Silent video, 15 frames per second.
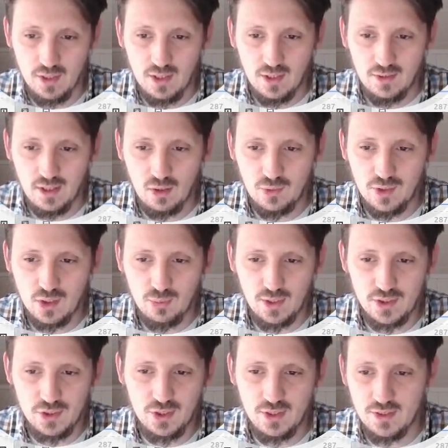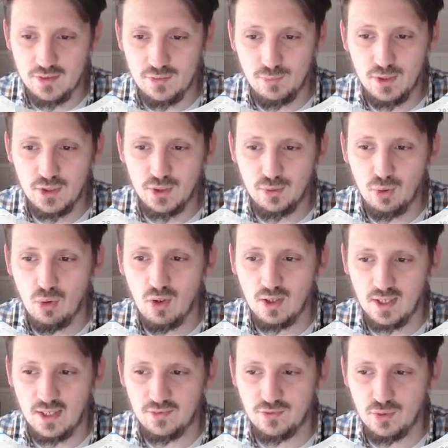Now the question is, which
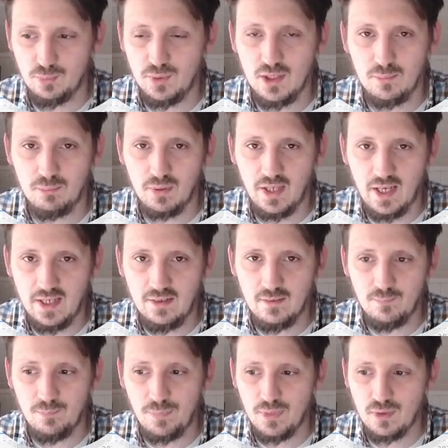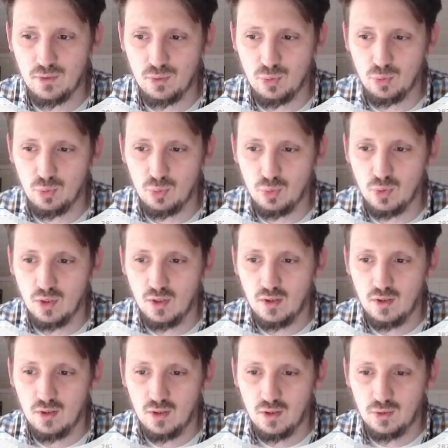torque has to be applied to
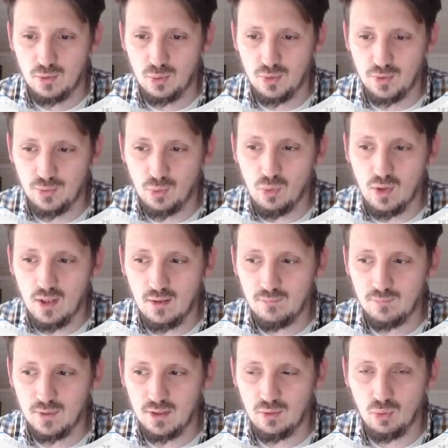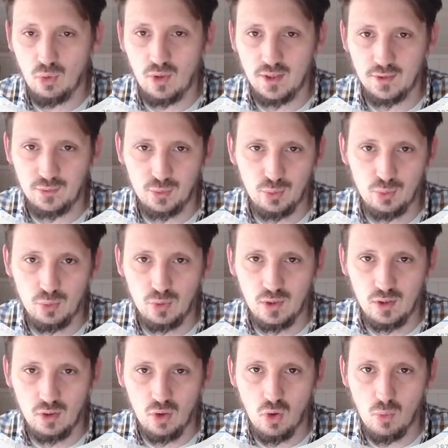the door in order to
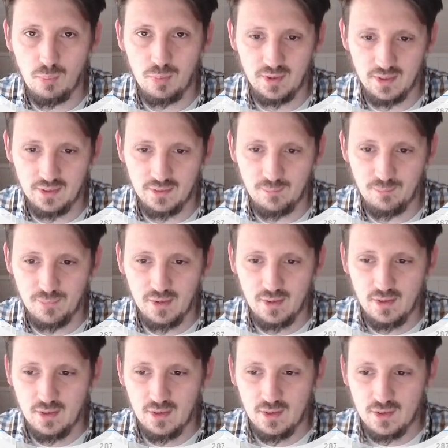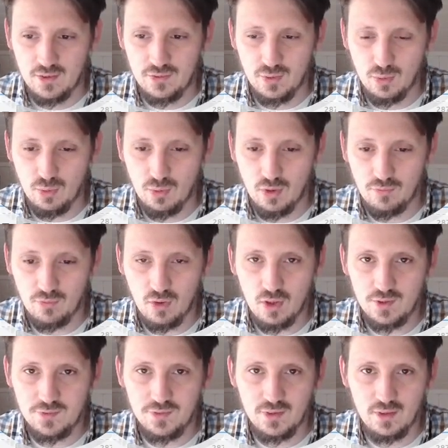open it. So of
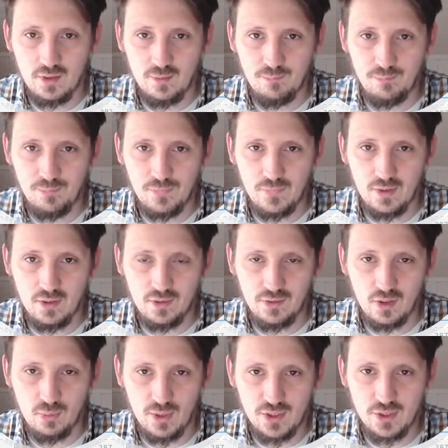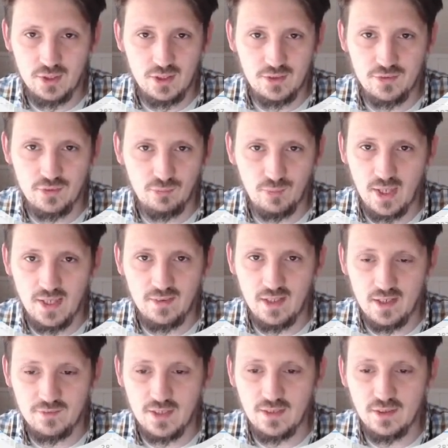course the question is why
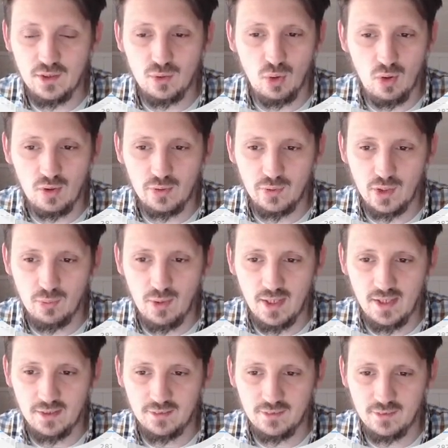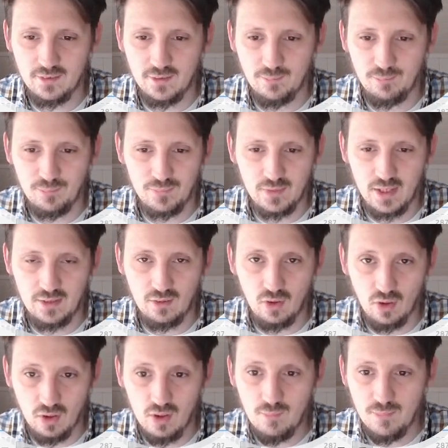there is any torque required at
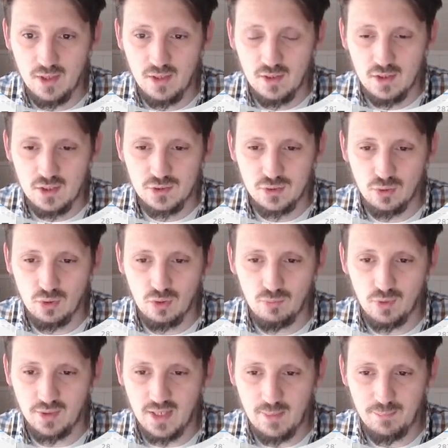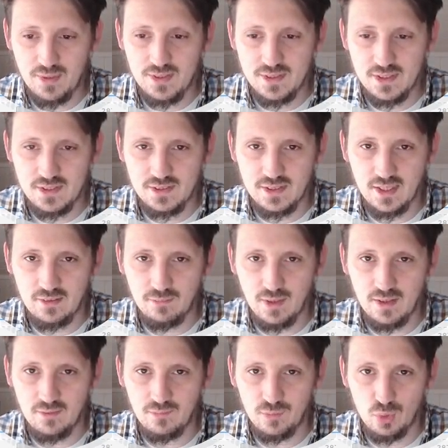all. So what happens is that
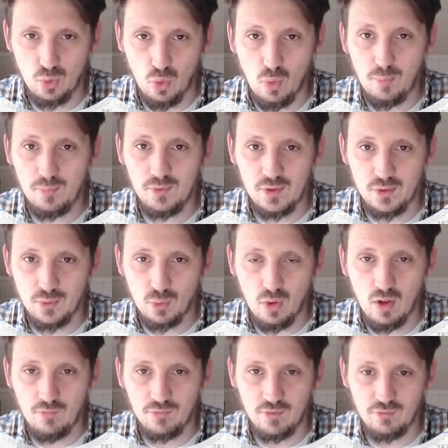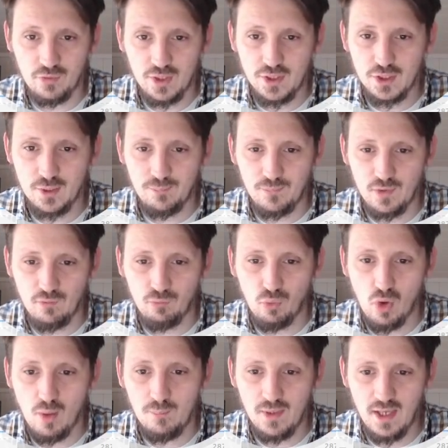when you open the door of the fridge,
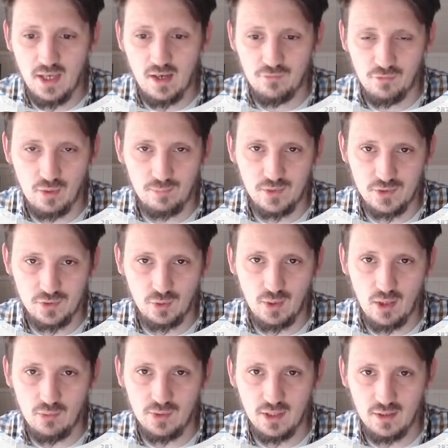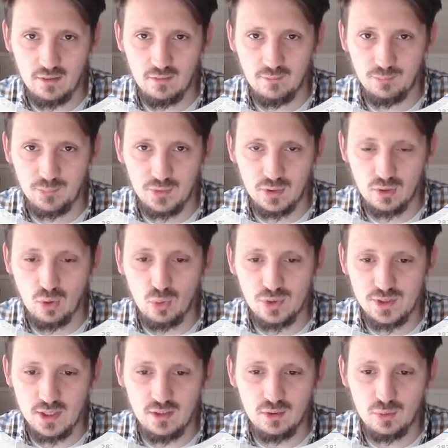warm air from the surrounding
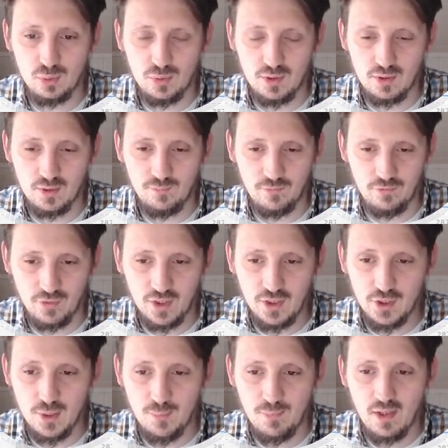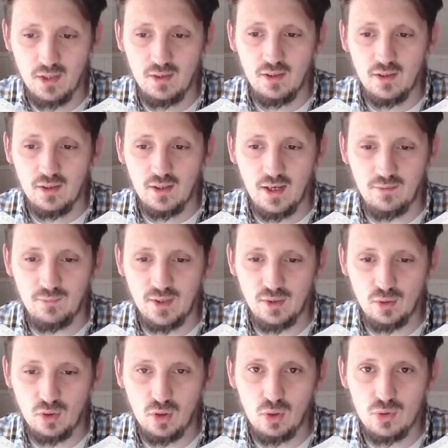goes into the fridge, and when
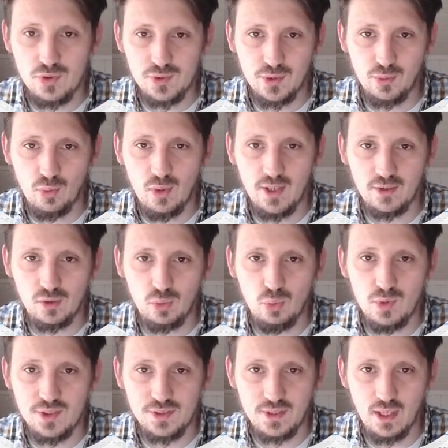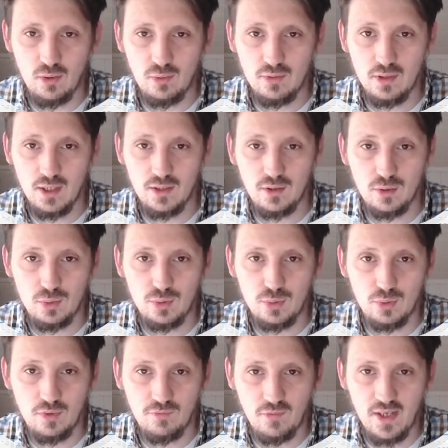you close the door it cools down, and due
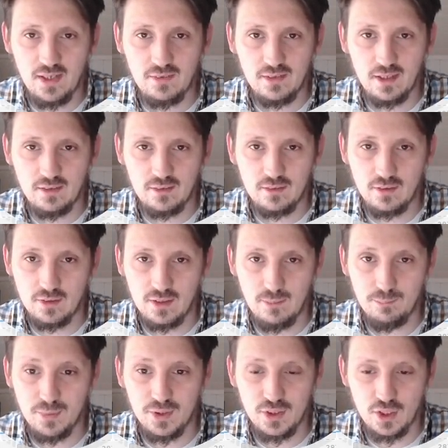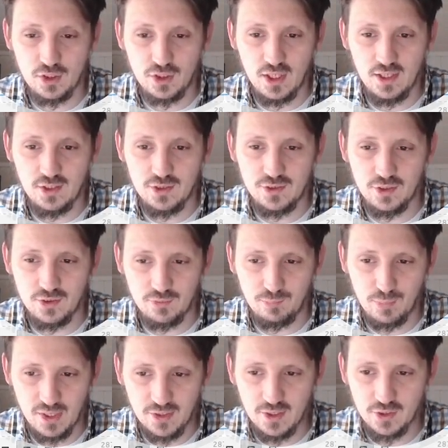to the fact that the temperature changes, the
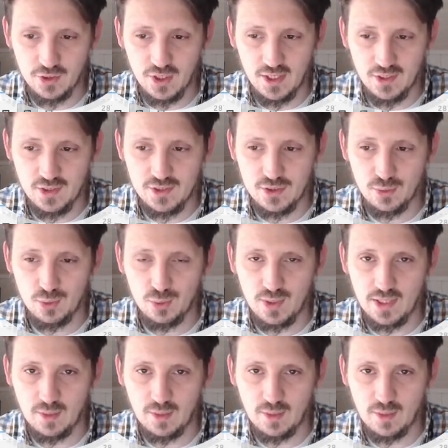pressure changes, so you get a